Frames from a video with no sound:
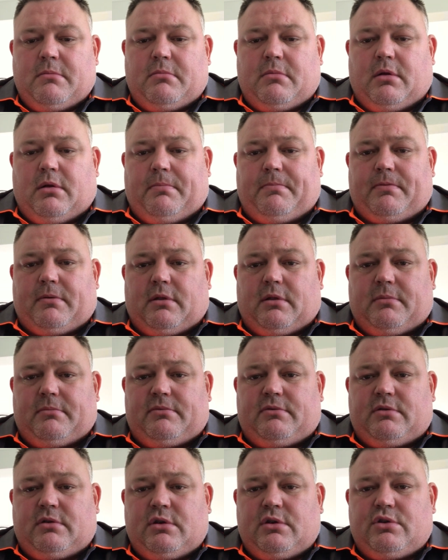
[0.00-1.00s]
Mould
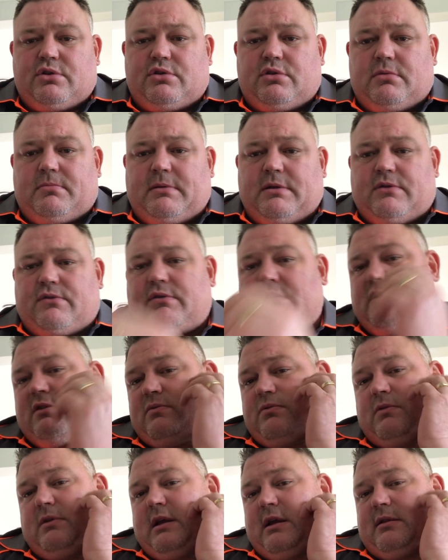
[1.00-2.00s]
problems should be
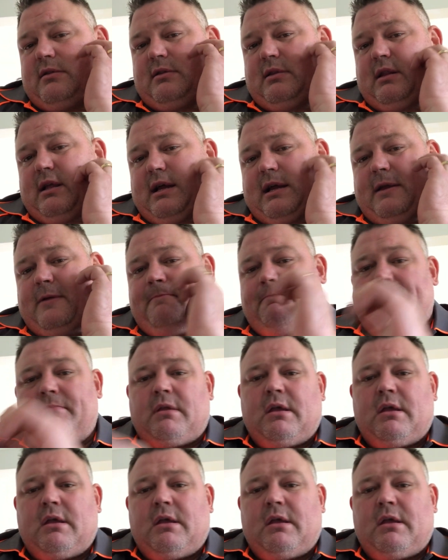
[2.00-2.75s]
addressed without delay,